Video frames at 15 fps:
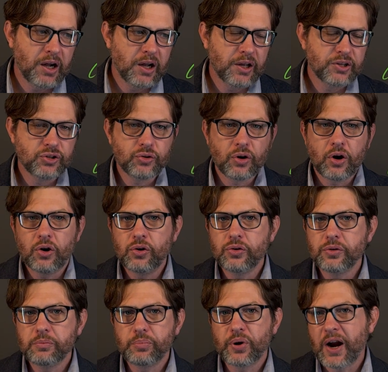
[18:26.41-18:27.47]
your
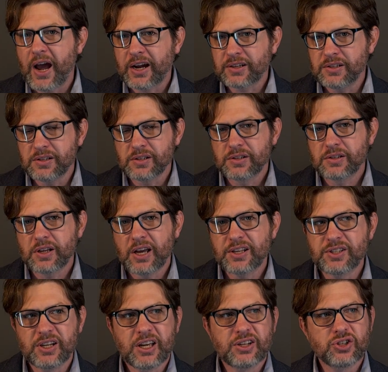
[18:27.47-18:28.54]
own practice as
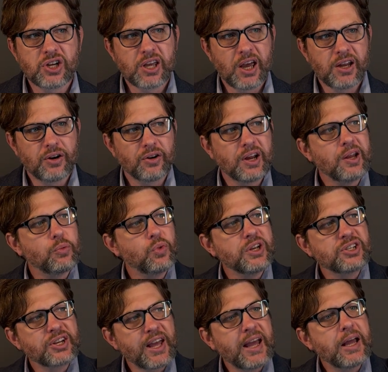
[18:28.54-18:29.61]
an educator and
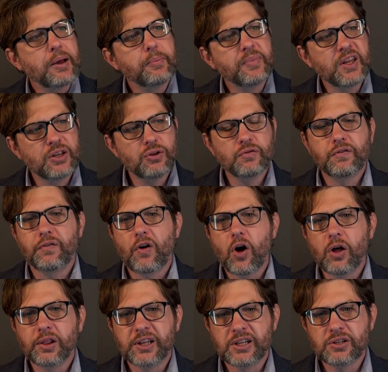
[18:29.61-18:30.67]
which camp that you
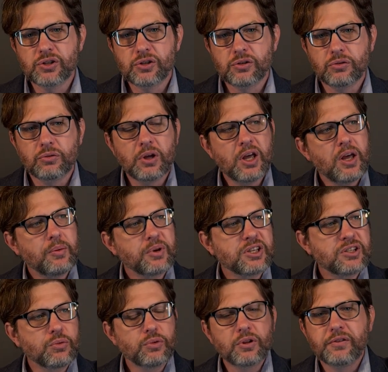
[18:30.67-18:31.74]
fall into, because
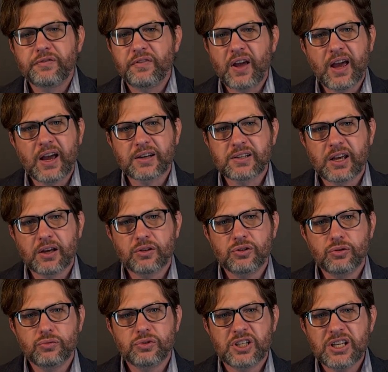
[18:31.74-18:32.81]
it will affect how you
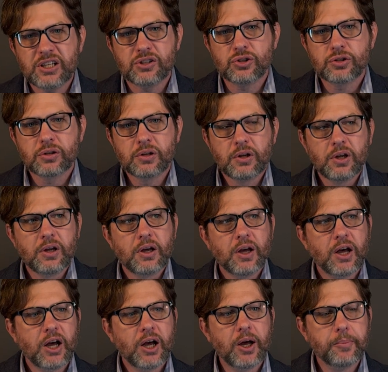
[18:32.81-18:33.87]
teach.
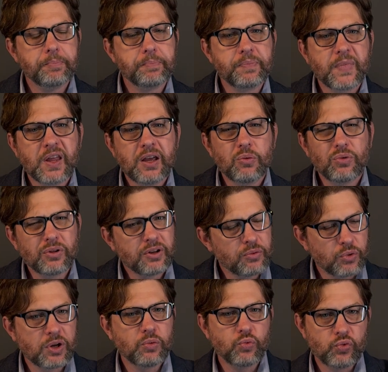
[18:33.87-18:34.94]

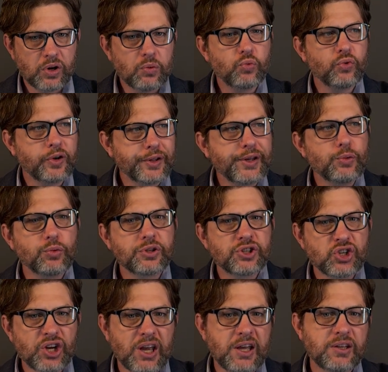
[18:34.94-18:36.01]
It really will
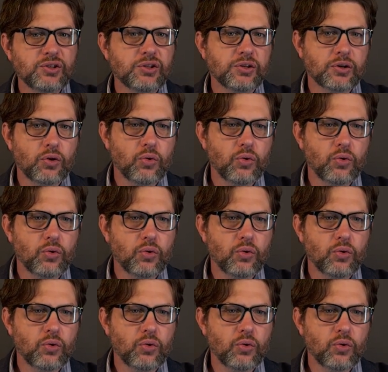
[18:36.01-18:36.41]
change the